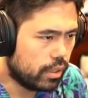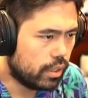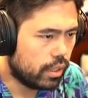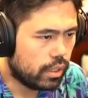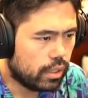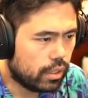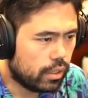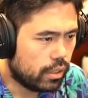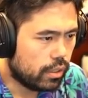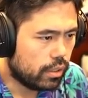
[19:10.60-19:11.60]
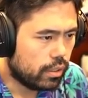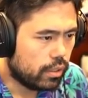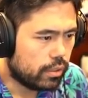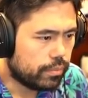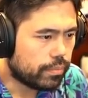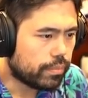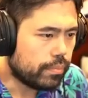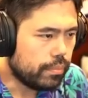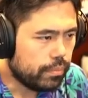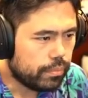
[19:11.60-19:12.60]

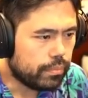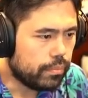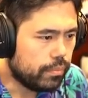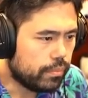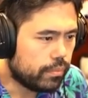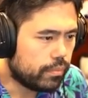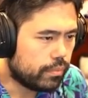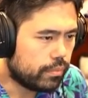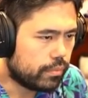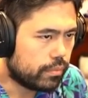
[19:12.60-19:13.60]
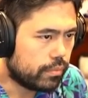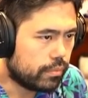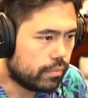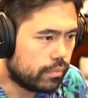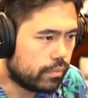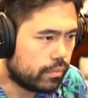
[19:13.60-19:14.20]
Nobody speaks.